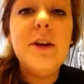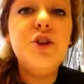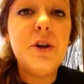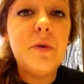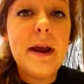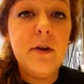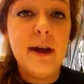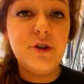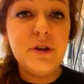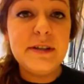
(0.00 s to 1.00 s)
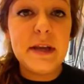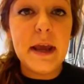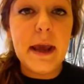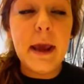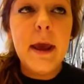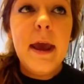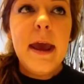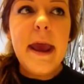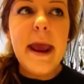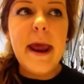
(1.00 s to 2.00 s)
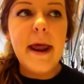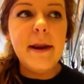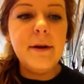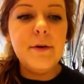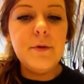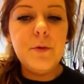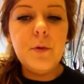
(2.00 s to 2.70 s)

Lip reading: generate electricity, and